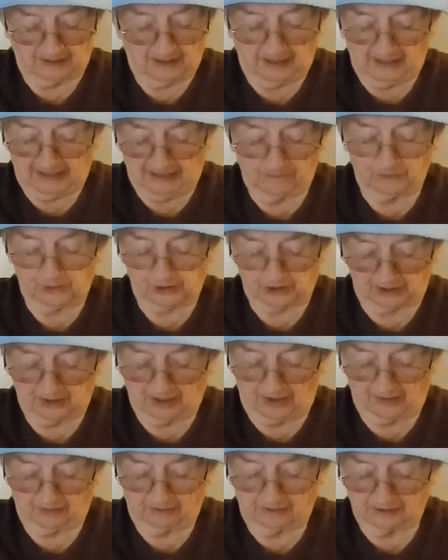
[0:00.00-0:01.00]
It was
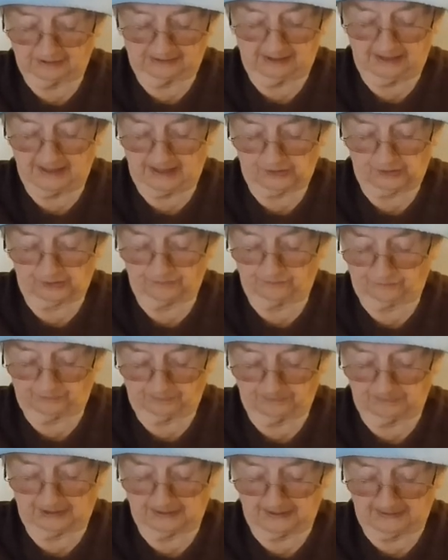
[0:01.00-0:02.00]
another good lesson for
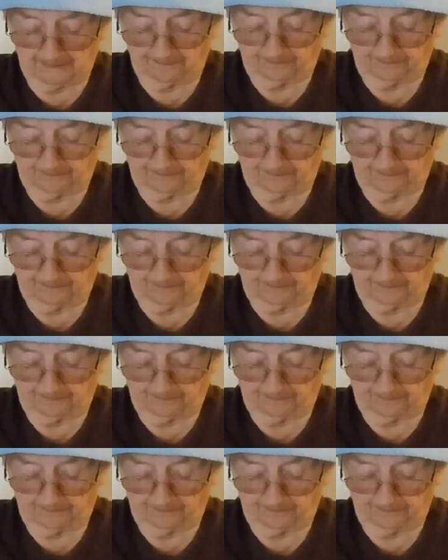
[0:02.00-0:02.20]
me.